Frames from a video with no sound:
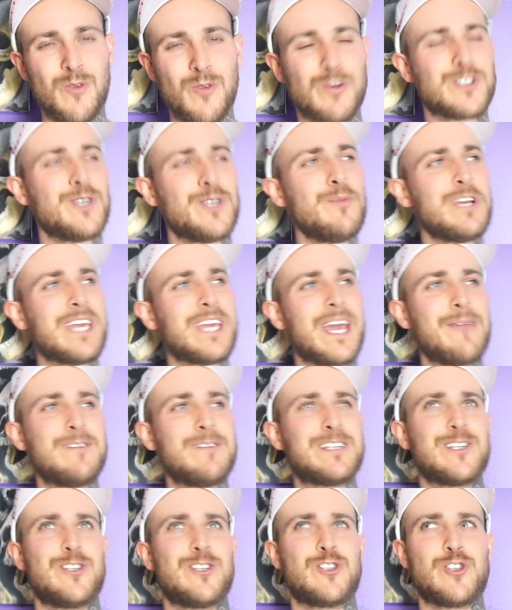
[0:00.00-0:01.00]
Well, somebody came
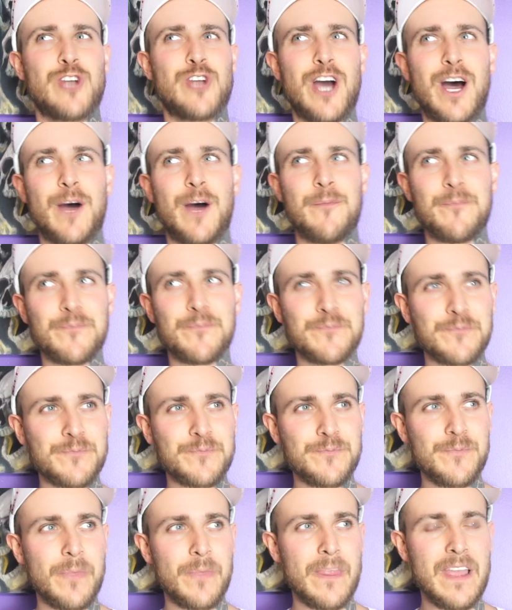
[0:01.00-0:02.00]
into the shop
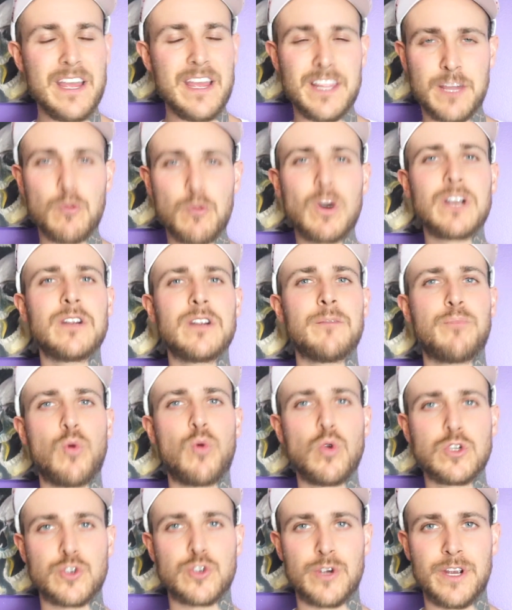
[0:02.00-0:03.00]
and they wanted a
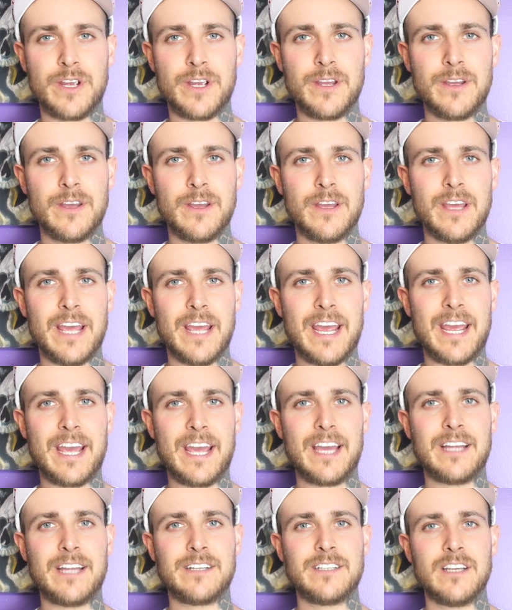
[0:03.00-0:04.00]
portrait,
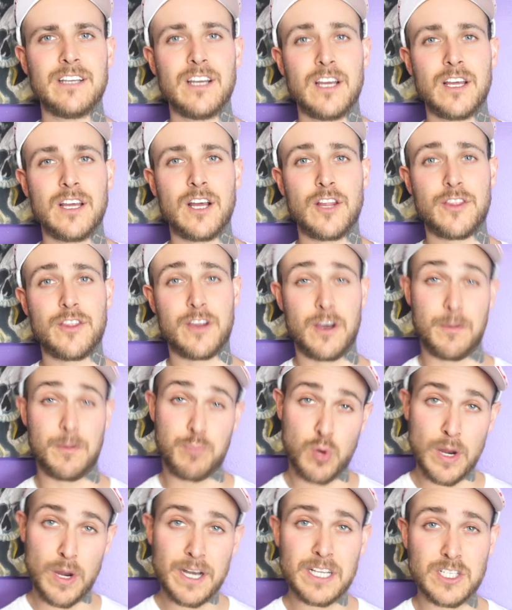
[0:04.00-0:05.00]
and the
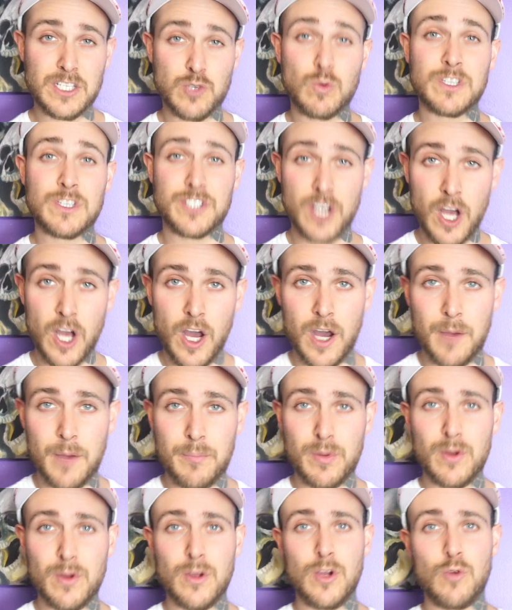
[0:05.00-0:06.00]
apprentice was
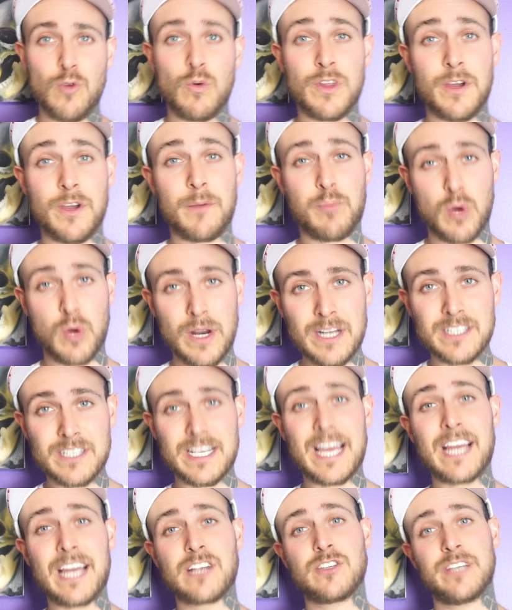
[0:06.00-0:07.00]
up. Well, the apprentice
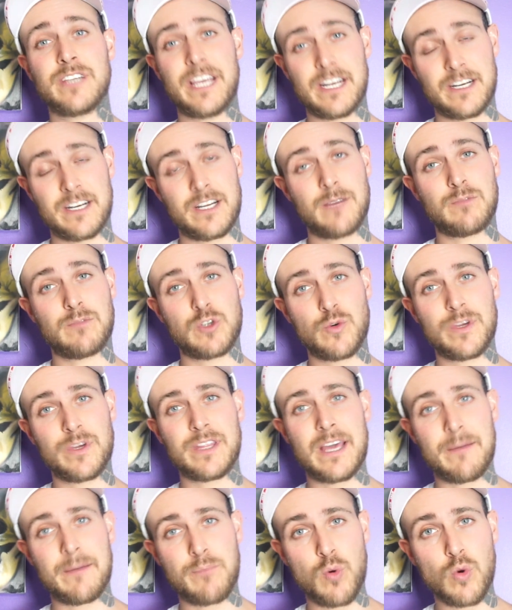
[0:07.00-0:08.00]
actually ended up doing
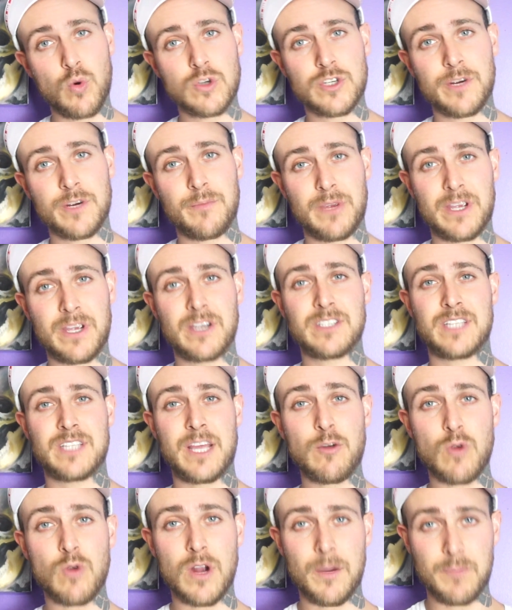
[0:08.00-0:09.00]
that portrait because they
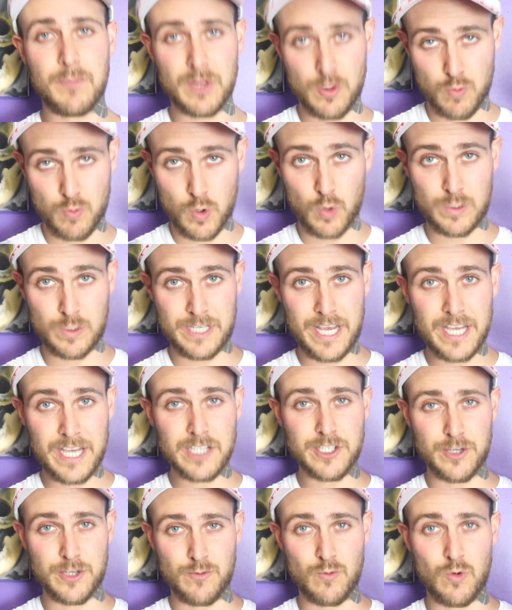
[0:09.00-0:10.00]
were up in the
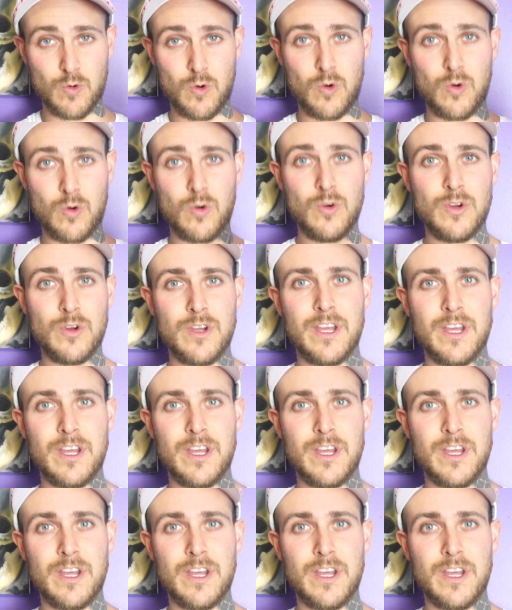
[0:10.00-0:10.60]
rotation rule.